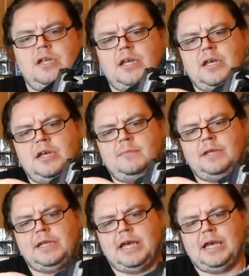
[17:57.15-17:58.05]

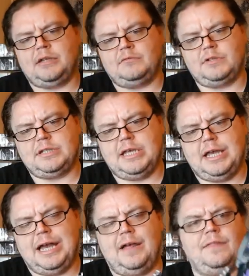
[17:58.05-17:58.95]
He can
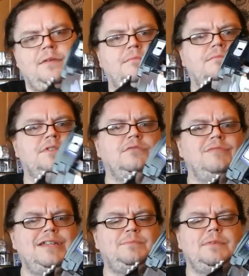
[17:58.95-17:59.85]
rotate at the
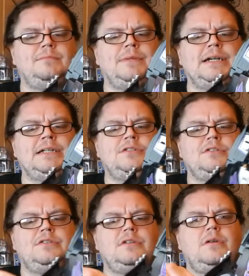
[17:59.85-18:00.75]
wrist, but my
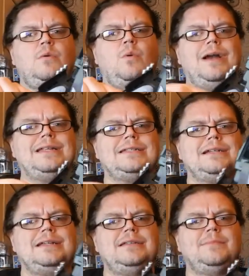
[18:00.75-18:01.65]
joints are quite
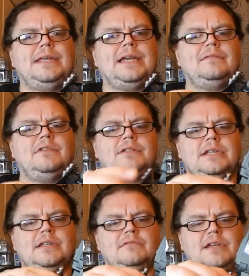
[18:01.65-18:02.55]
tight. But you can
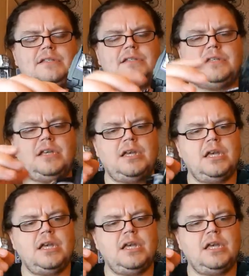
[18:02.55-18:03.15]
rotate the wrist.